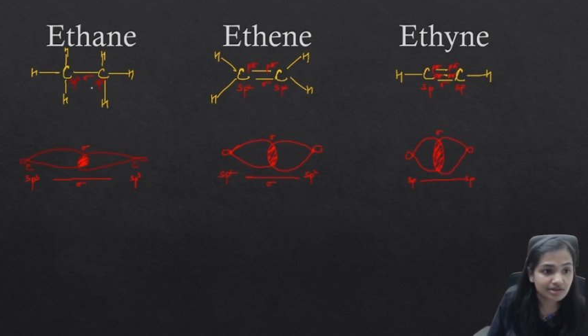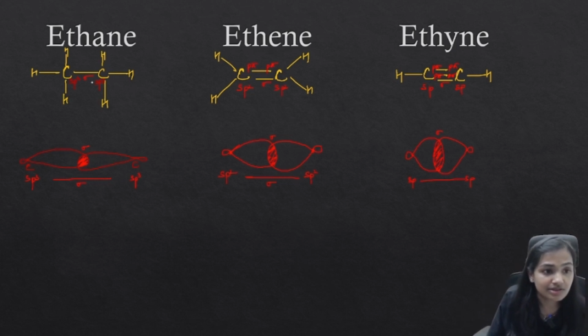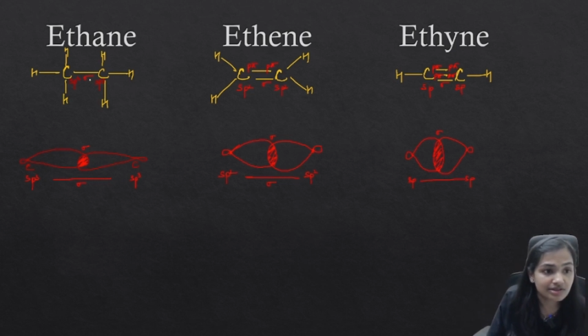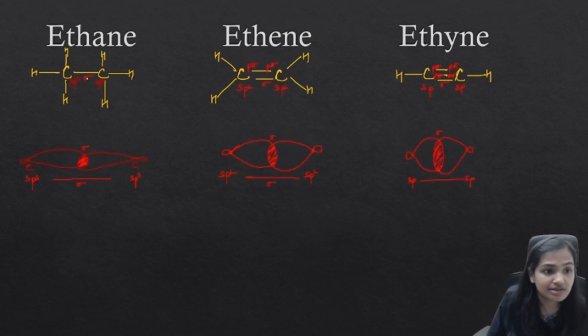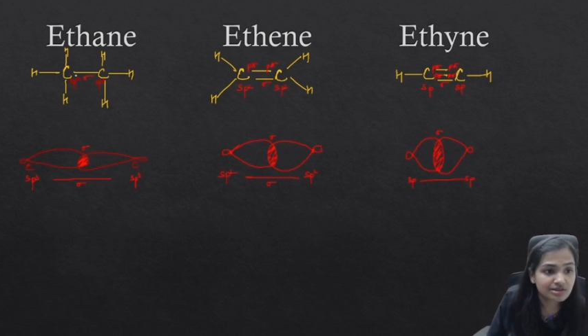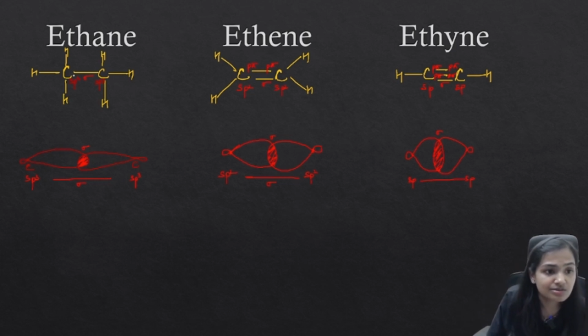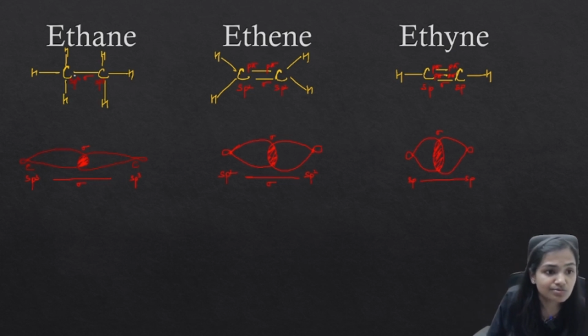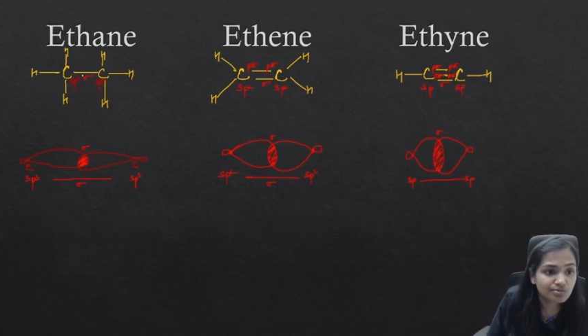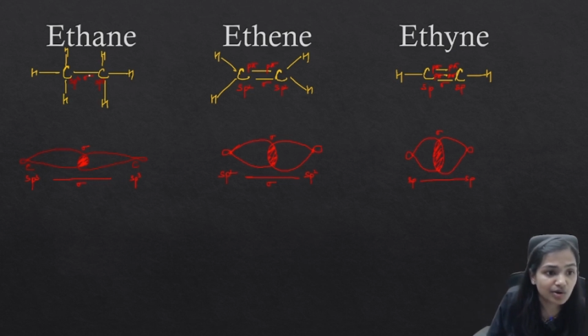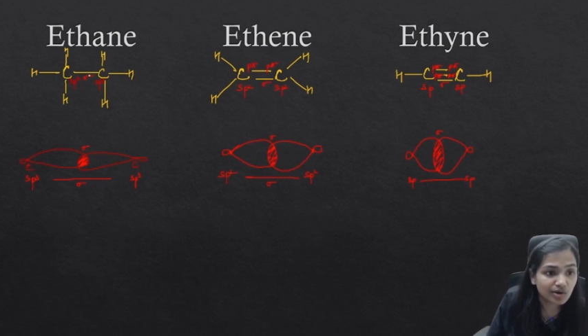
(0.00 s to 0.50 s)

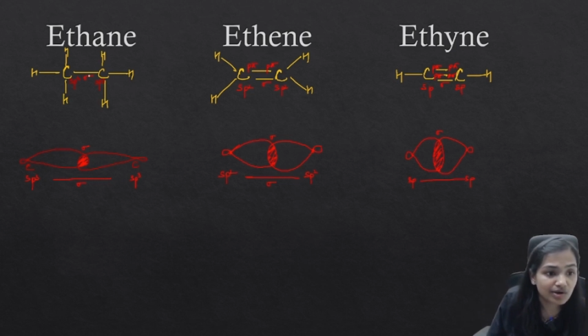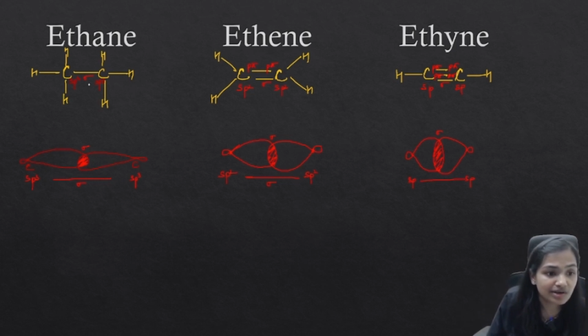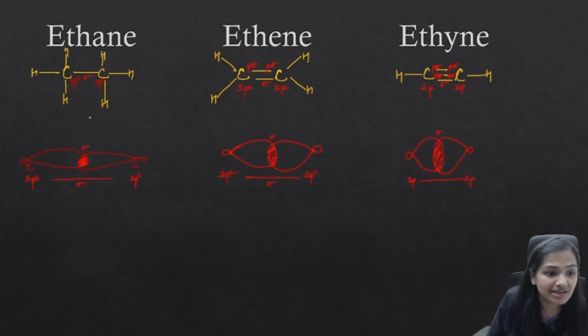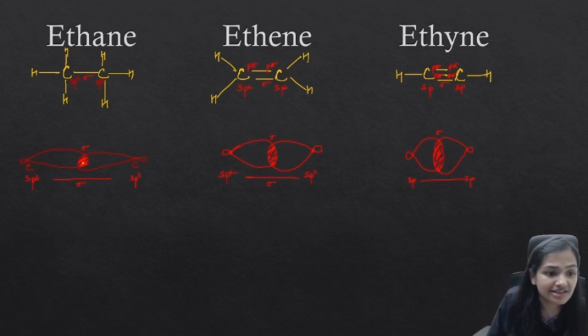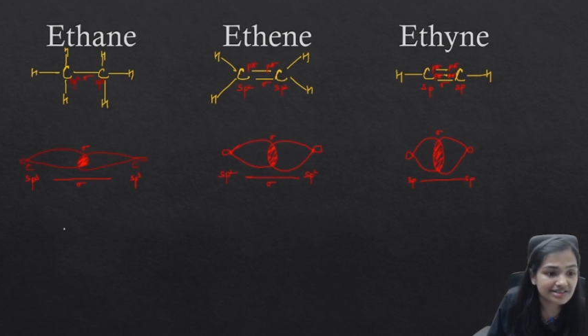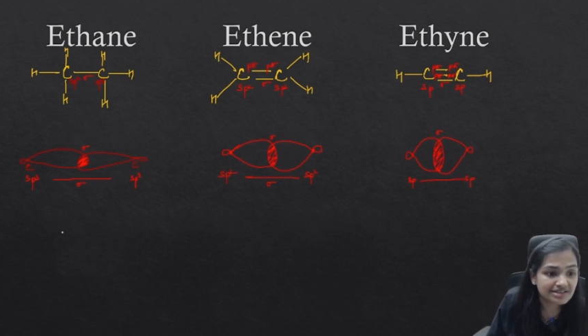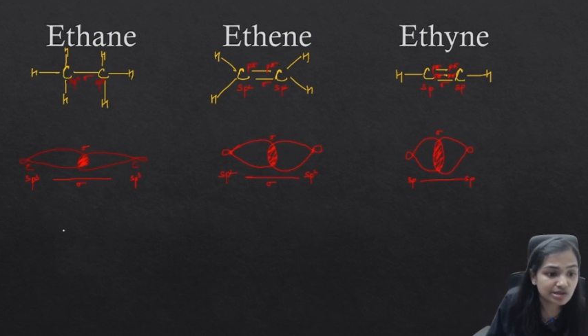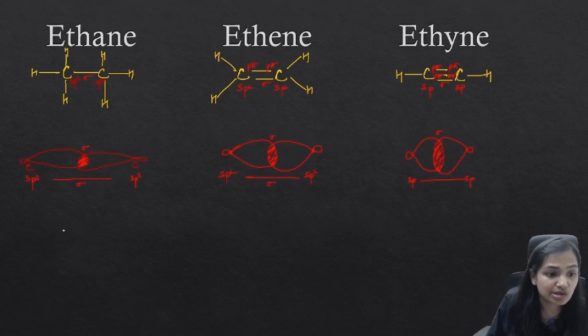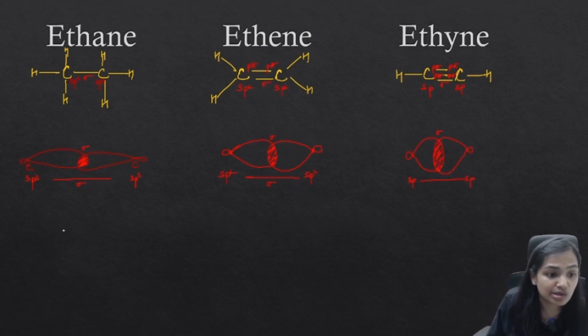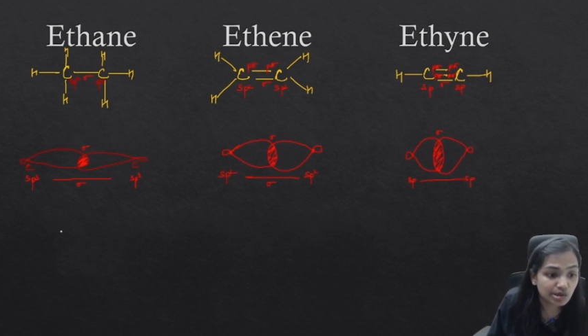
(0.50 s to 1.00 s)
this bond
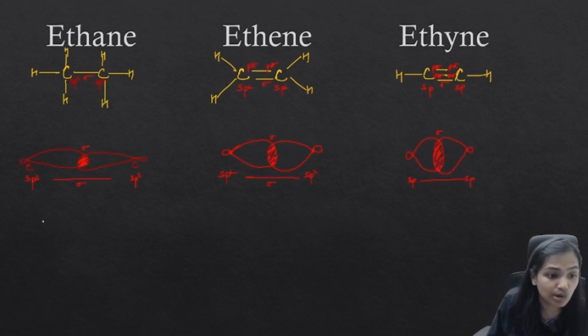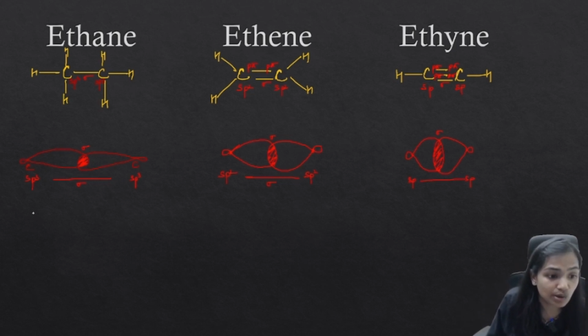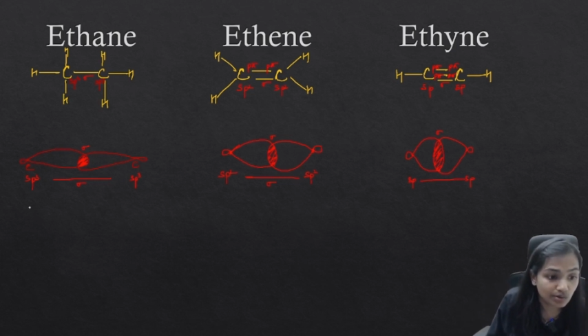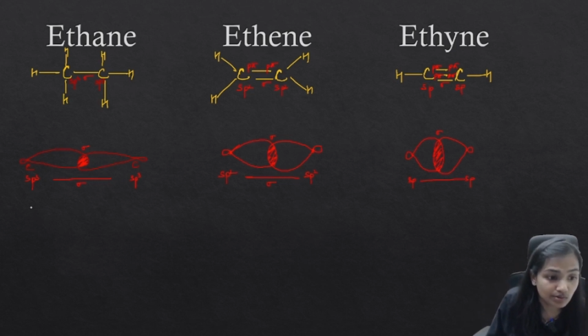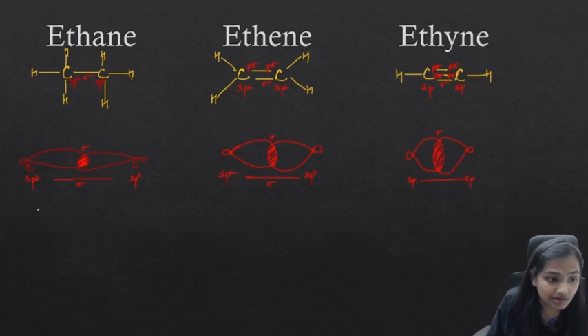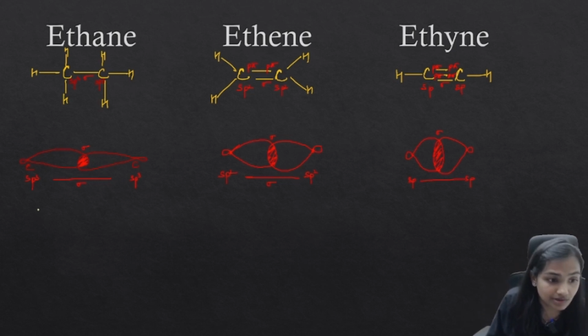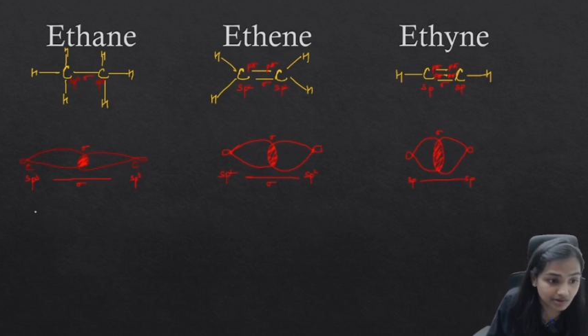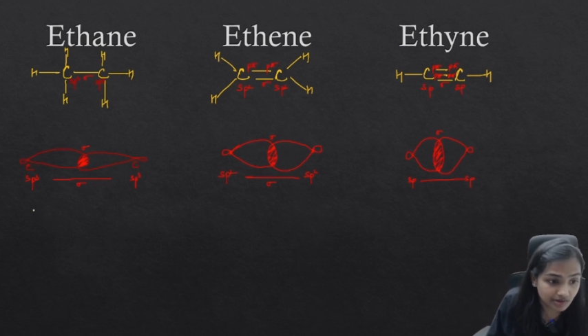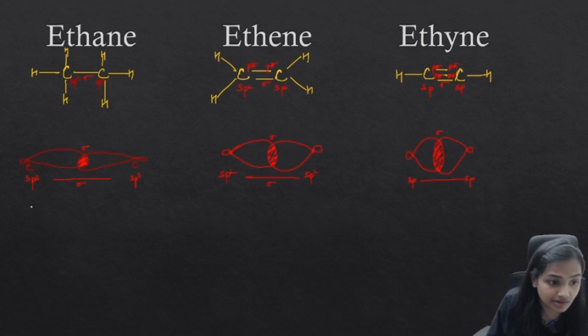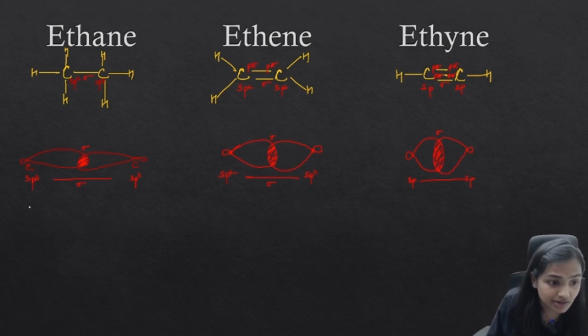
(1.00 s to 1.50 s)
is
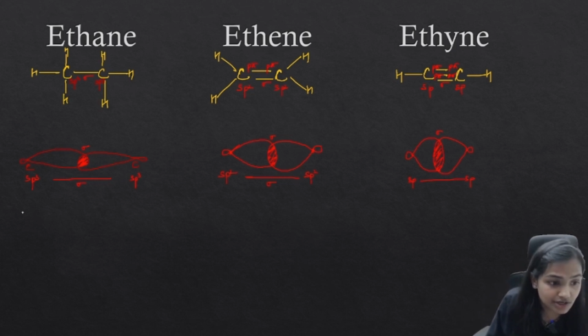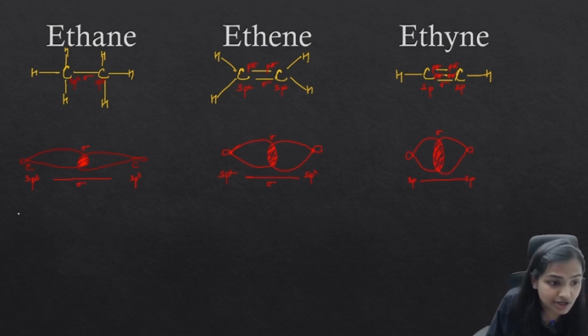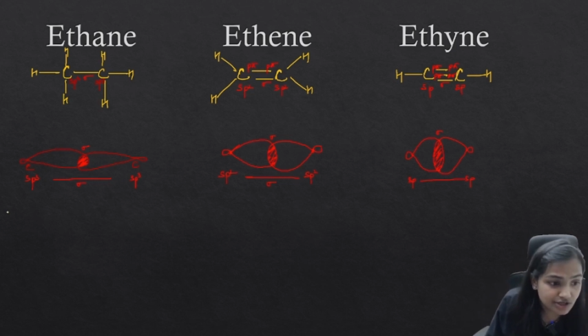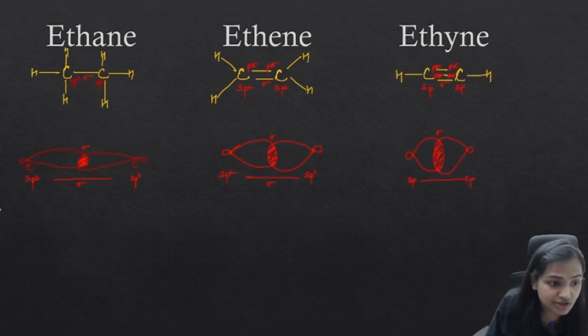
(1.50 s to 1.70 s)
longer.